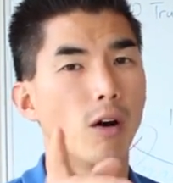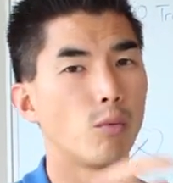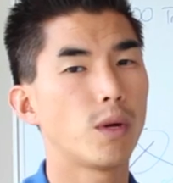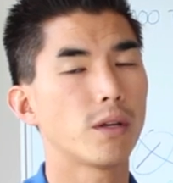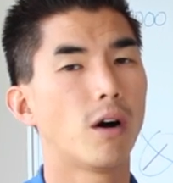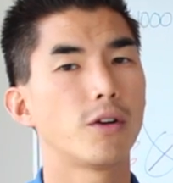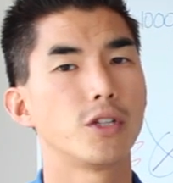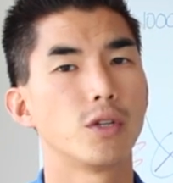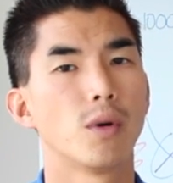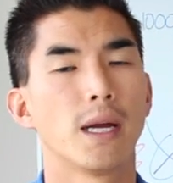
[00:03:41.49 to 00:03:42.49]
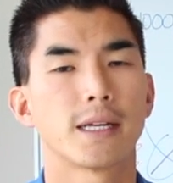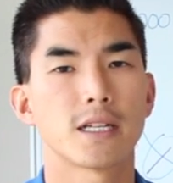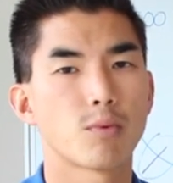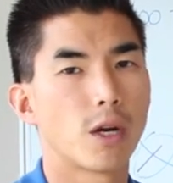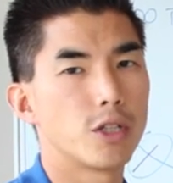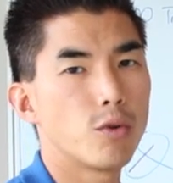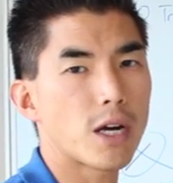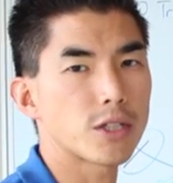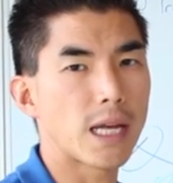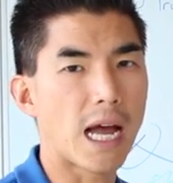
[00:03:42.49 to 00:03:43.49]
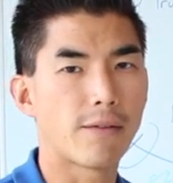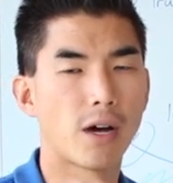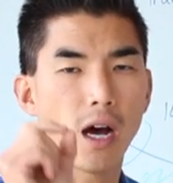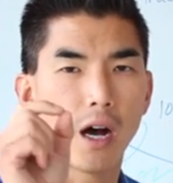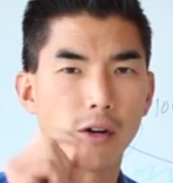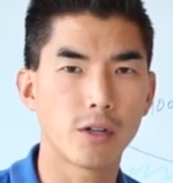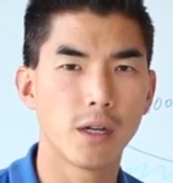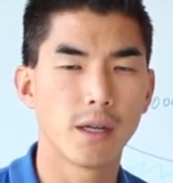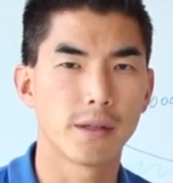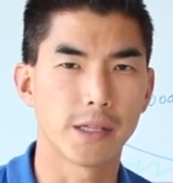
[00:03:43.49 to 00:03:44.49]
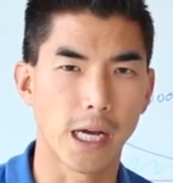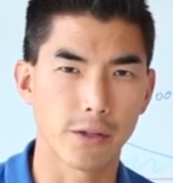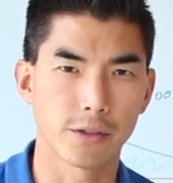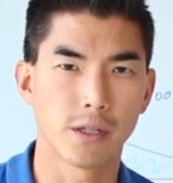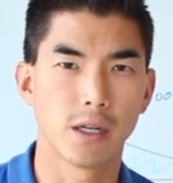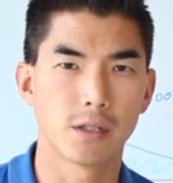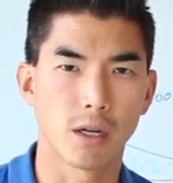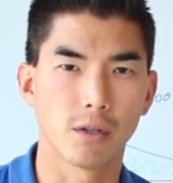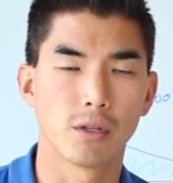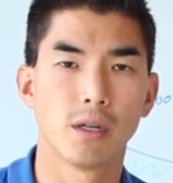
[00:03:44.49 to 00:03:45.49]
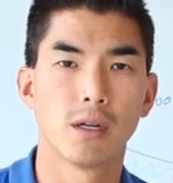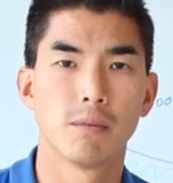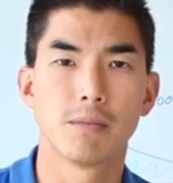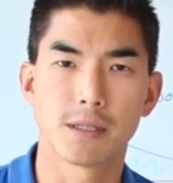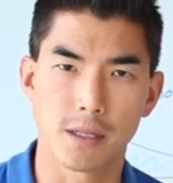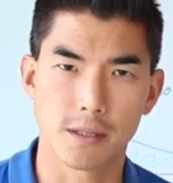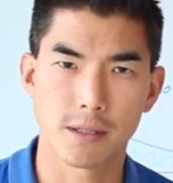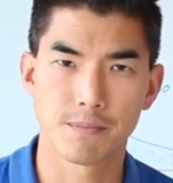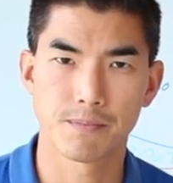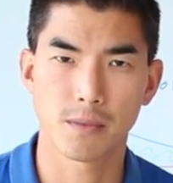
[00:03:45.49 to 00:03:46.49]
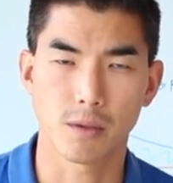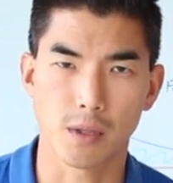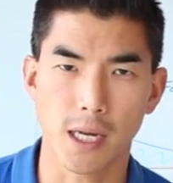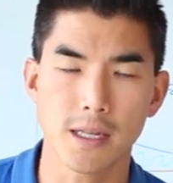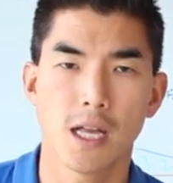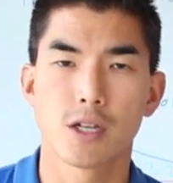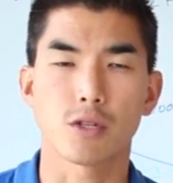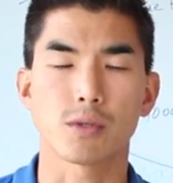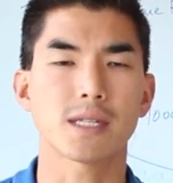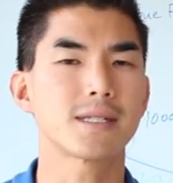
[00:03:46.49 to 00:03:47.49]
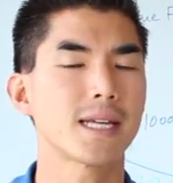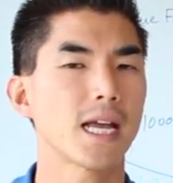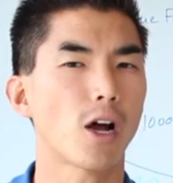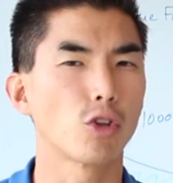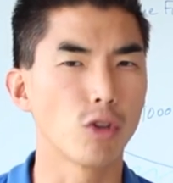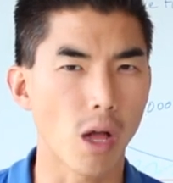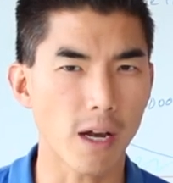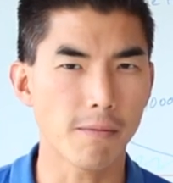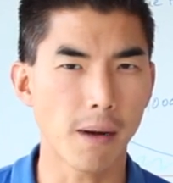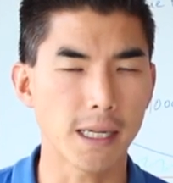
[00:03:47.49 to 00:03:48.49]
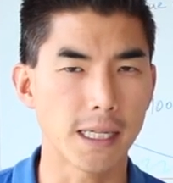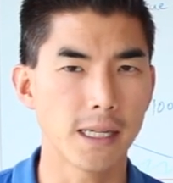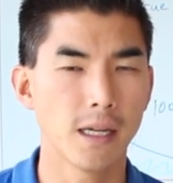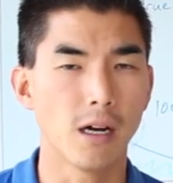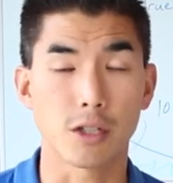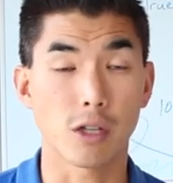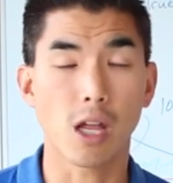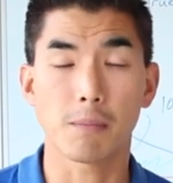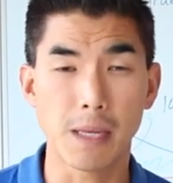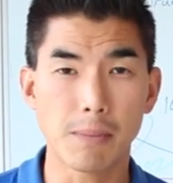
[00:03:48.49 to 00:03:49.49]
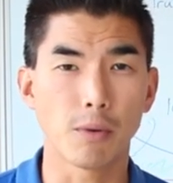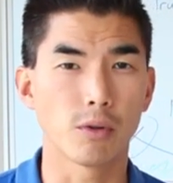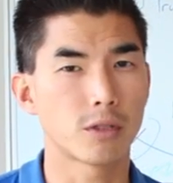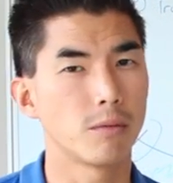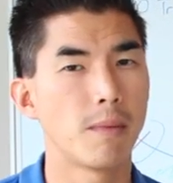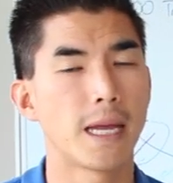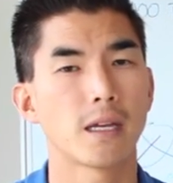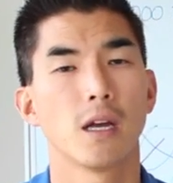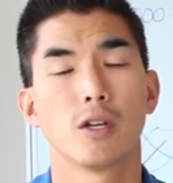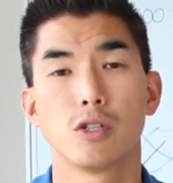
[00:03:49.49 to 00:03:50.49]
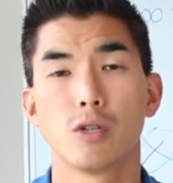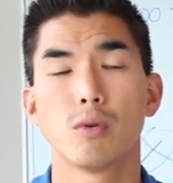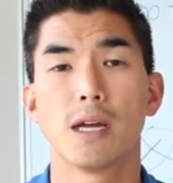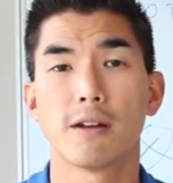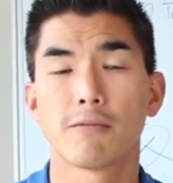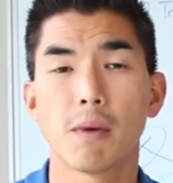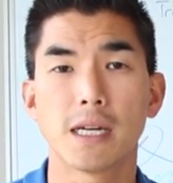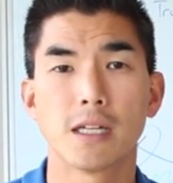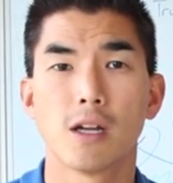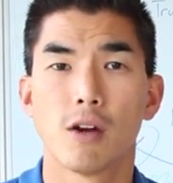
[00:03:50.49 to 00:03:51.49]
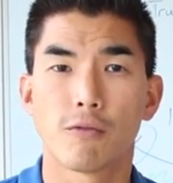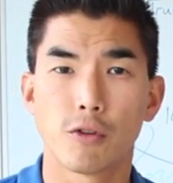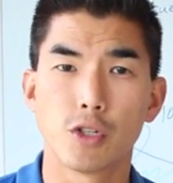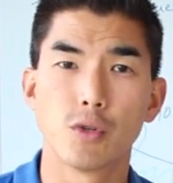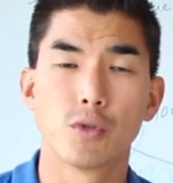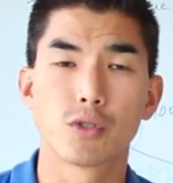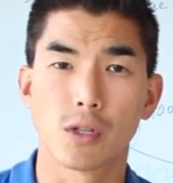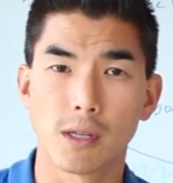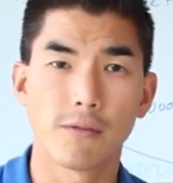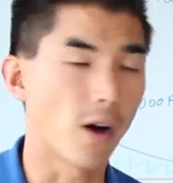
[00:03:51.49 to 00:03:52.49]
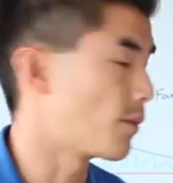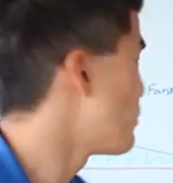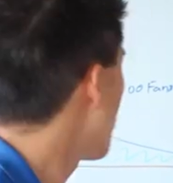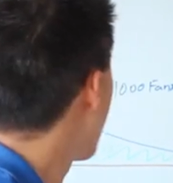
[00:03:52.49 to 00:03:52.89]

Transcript: On you, guess what? You actually have a $100,000 business. Okay, so it doesn't take a lot of money, a lot of people to make you enough money for you to live on.